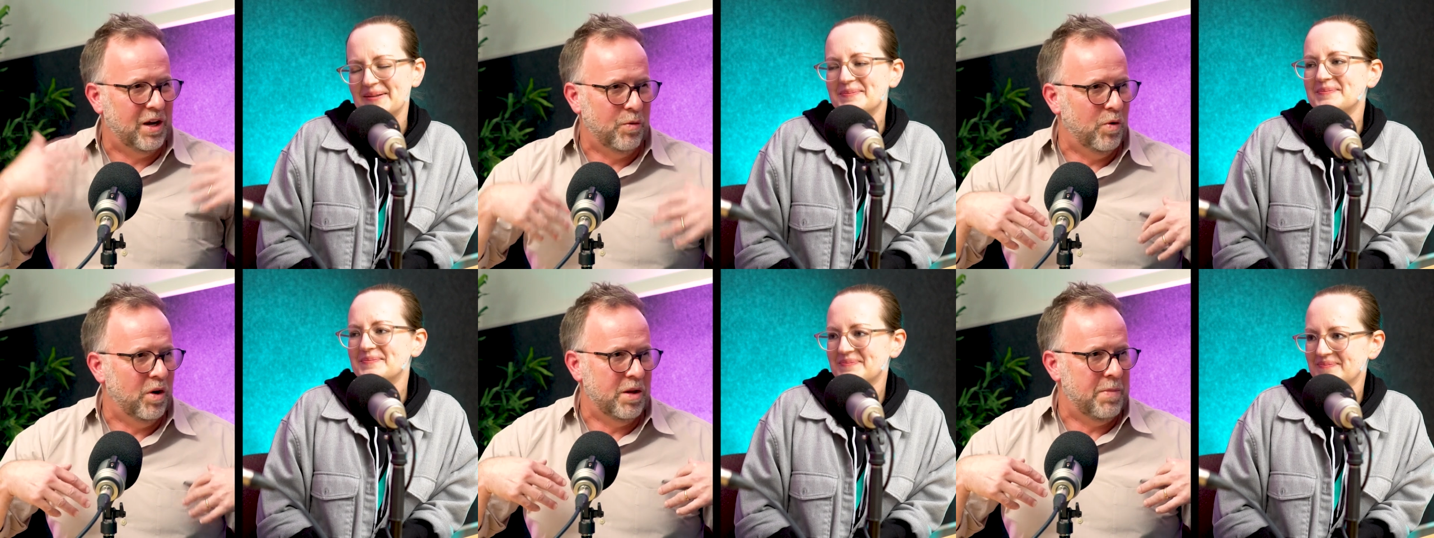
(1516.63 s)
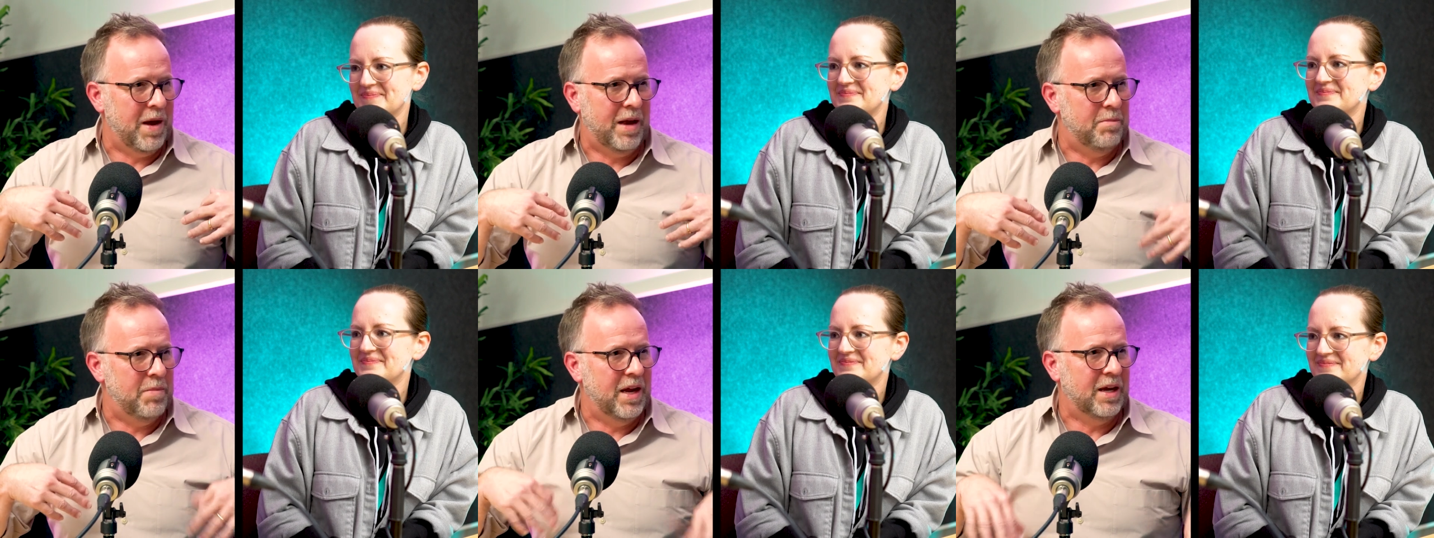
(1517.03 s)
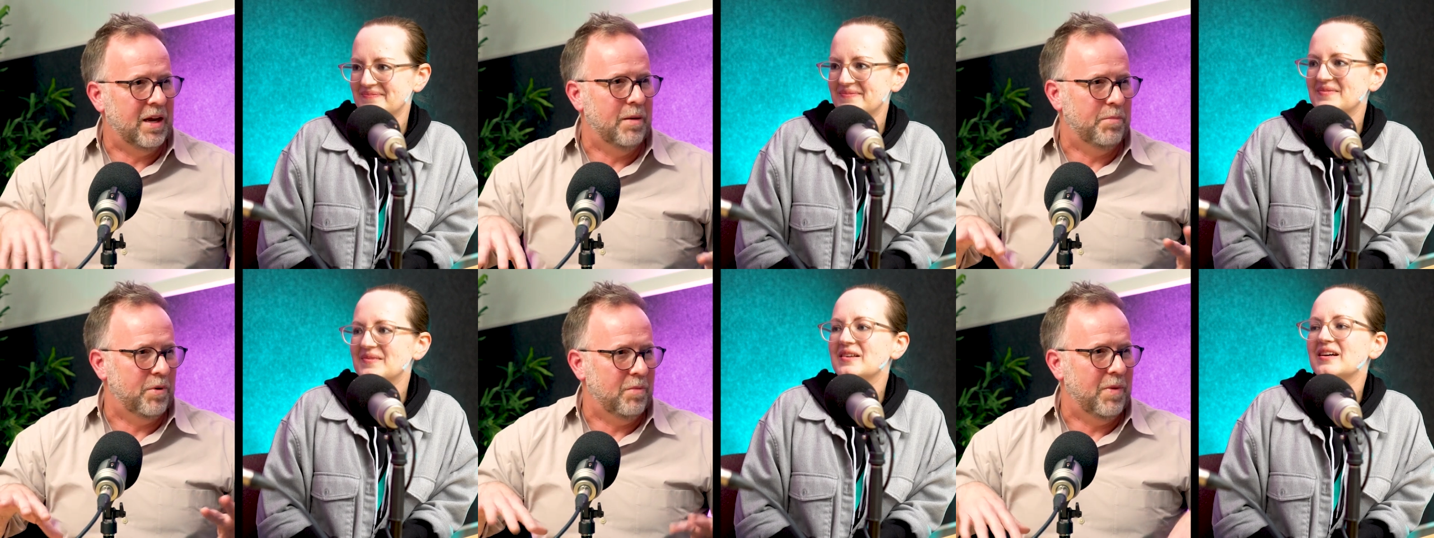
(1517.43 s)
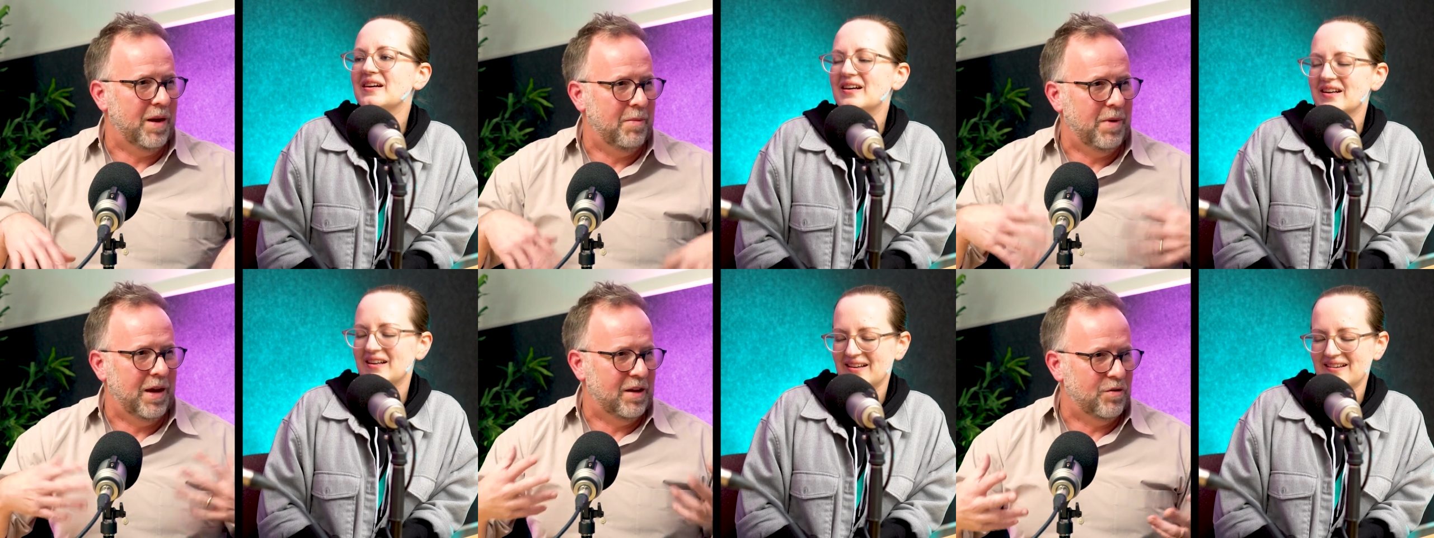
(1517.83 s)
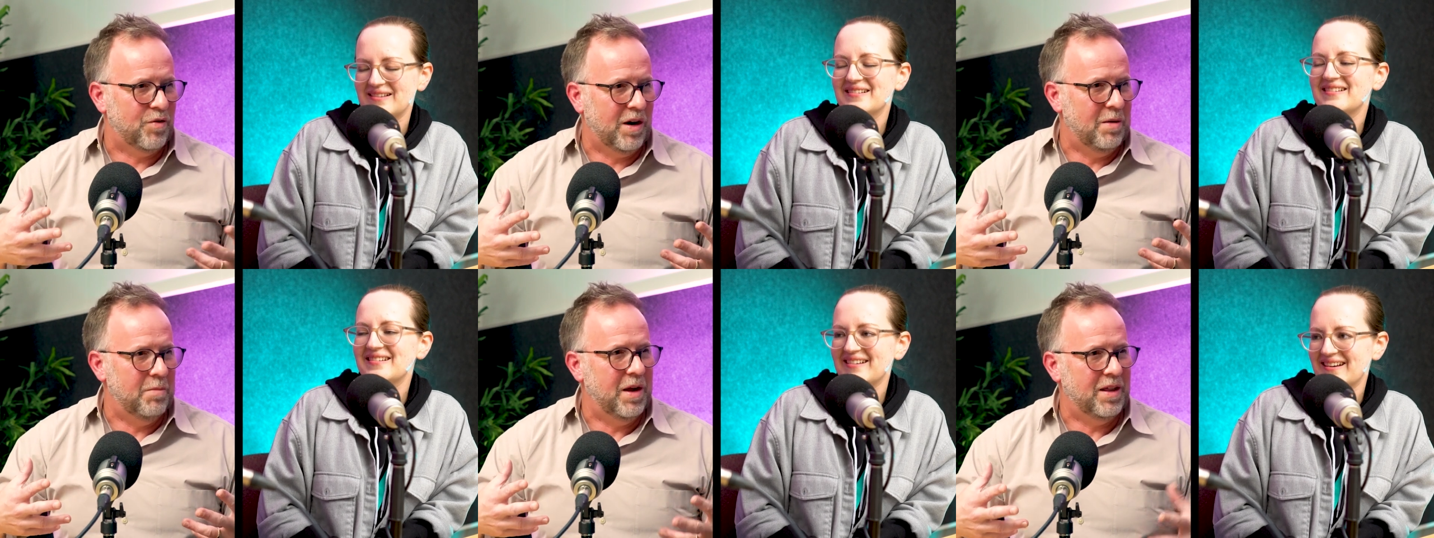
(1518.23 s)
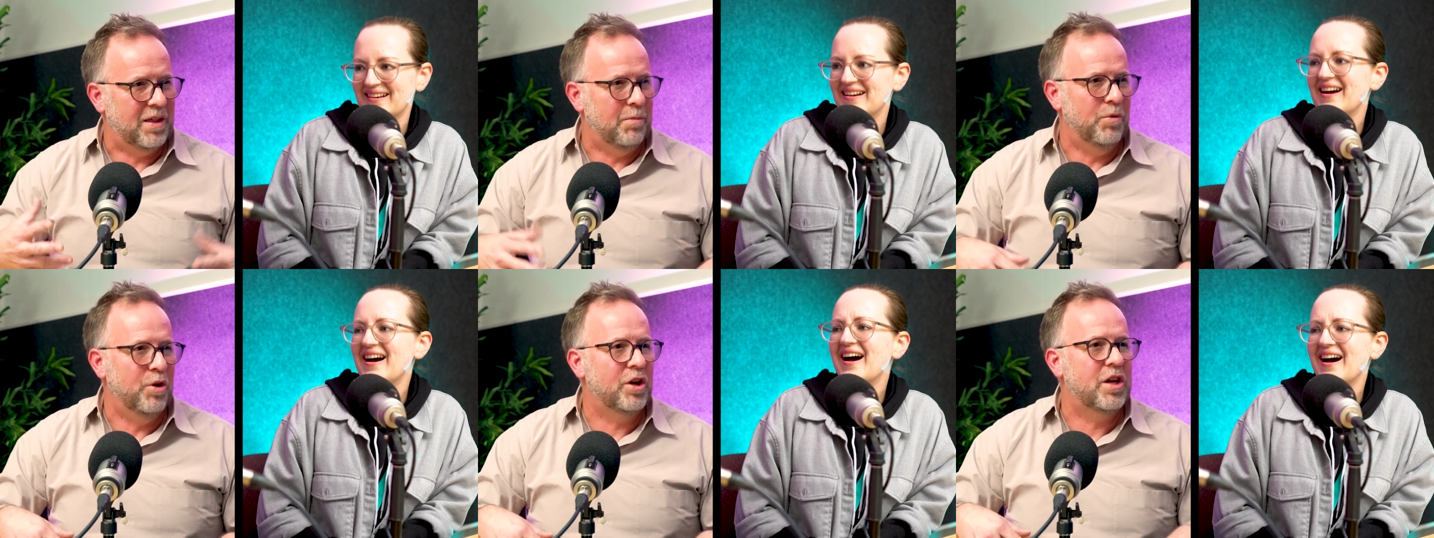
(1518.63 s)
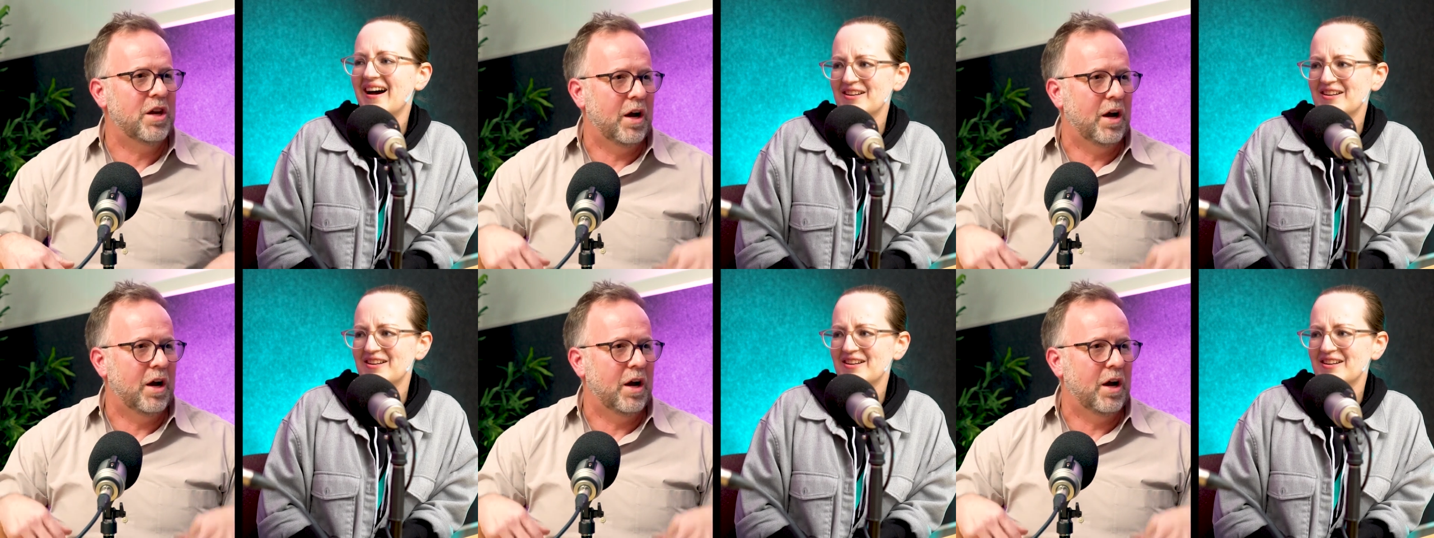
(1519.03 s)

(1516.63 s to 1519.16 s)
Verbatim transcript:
Speaker 1: in really bad makeup and make, make trying to make them look 100%.